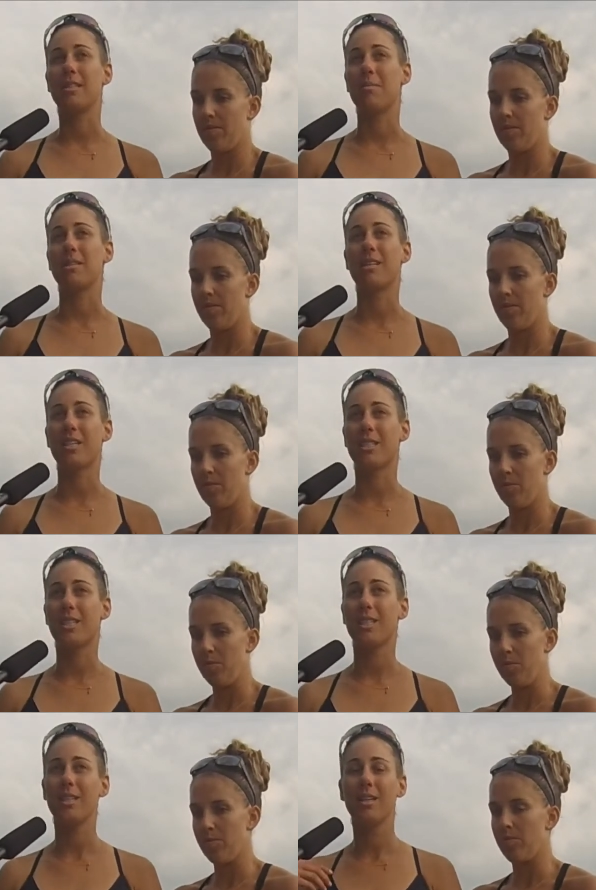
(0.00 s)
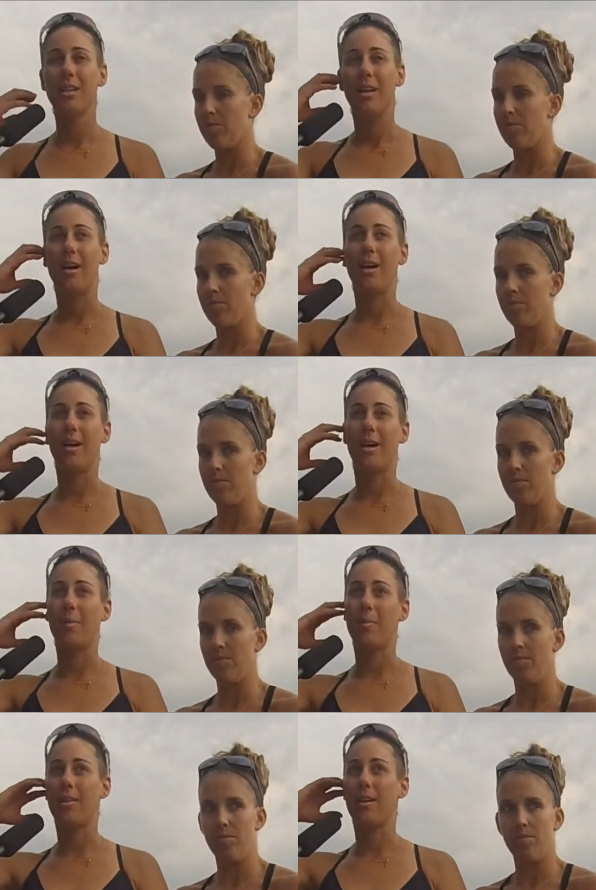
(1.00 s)
Speaker 1: to be tested.
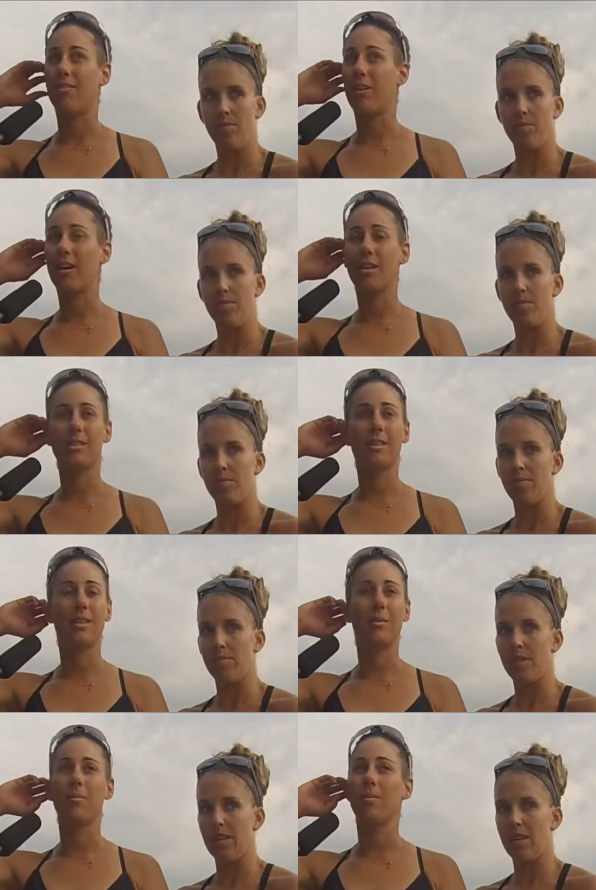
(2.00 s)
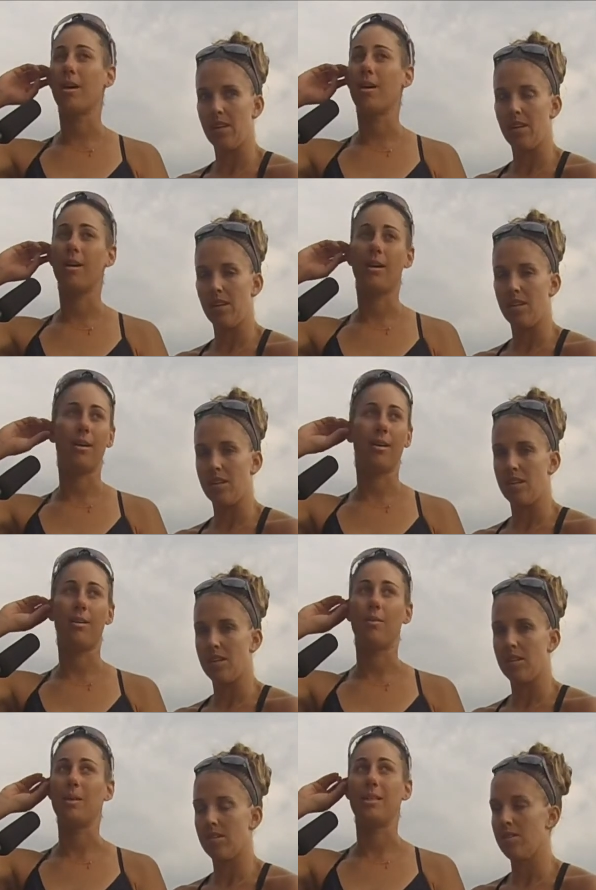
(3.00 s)
Um, they're a very good team.
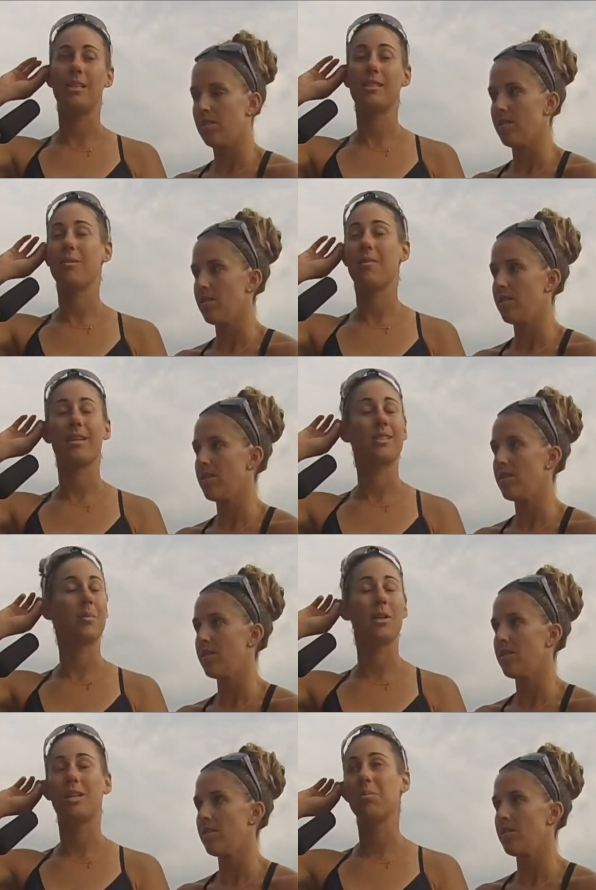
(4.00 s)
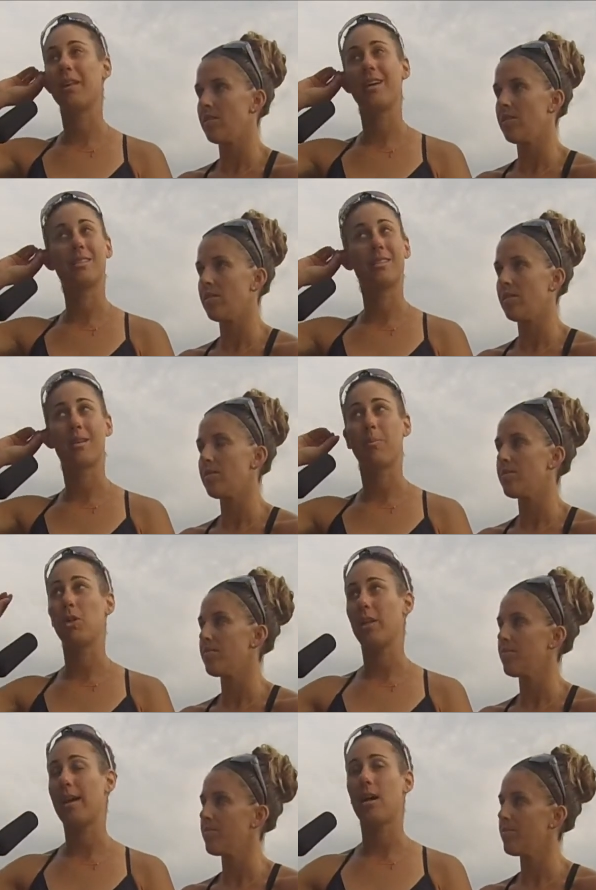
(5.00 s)
Uh, we needed to make some good plays to
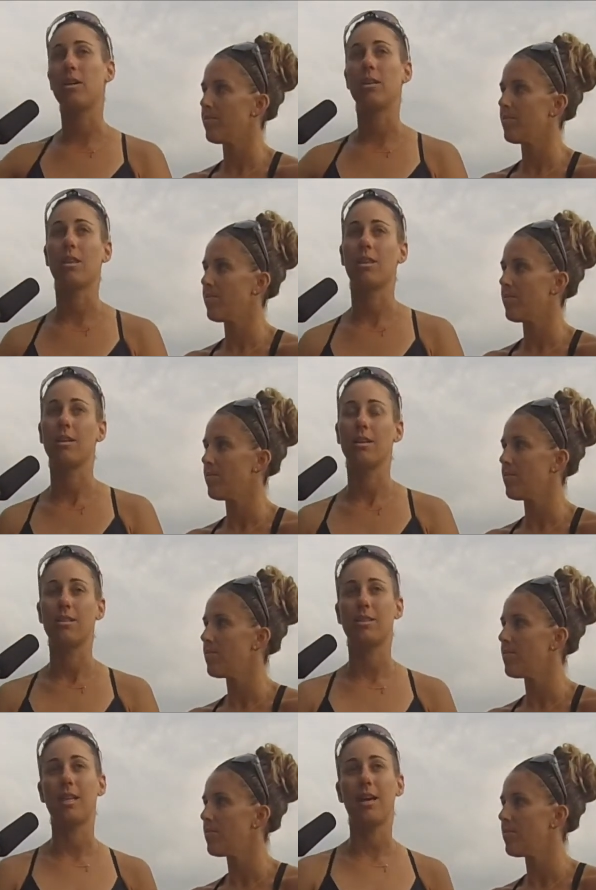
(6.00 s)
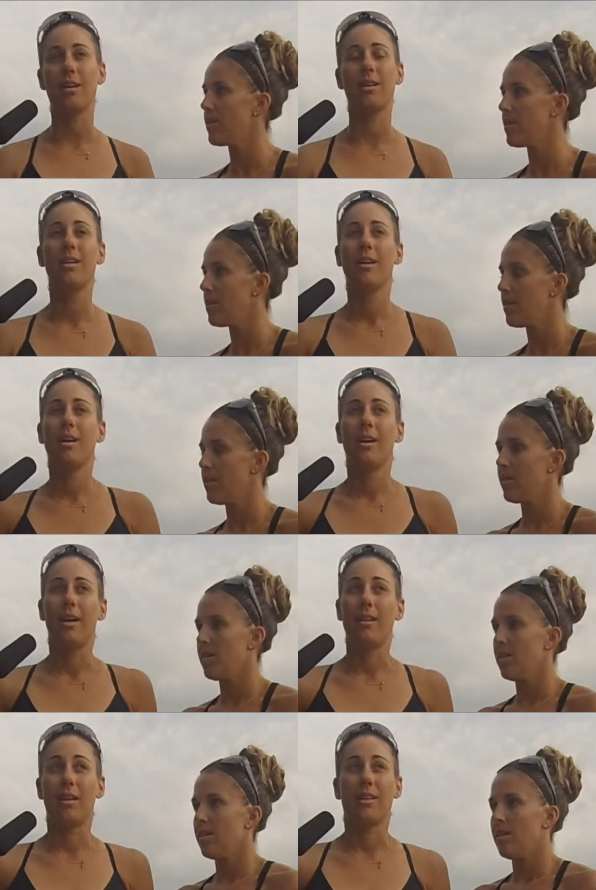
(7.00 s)
pull it out in the third set.
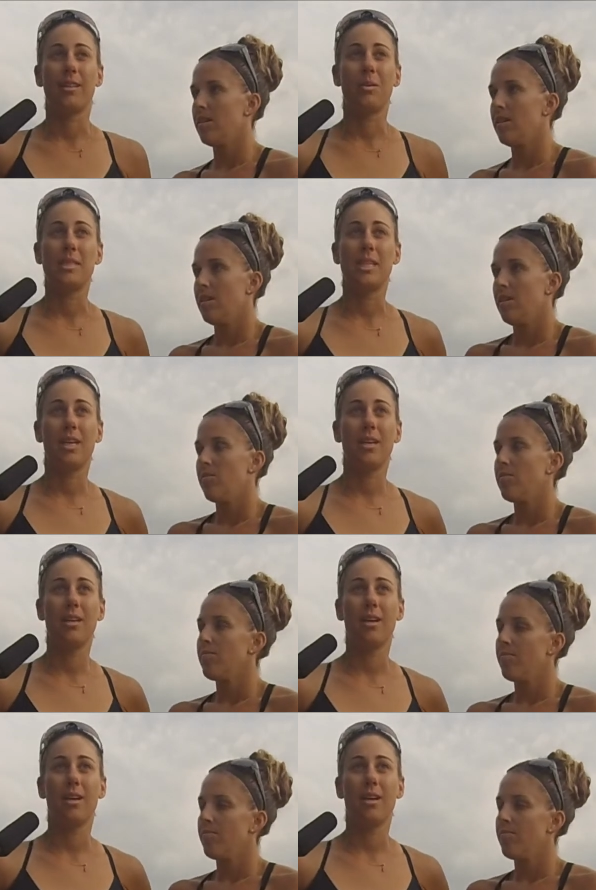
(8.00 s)
And luckily we did.